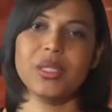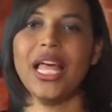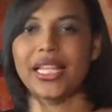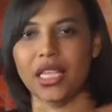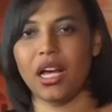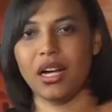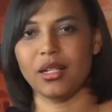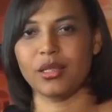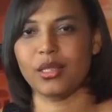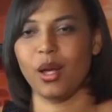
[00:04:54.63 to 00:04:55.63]
We like the
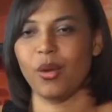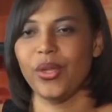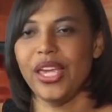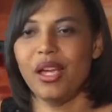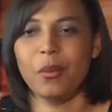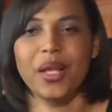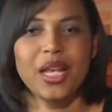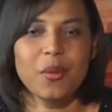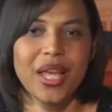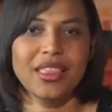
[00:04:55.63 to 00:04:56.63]
hugs. So, but
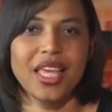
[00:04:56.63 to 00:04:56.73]
anyway,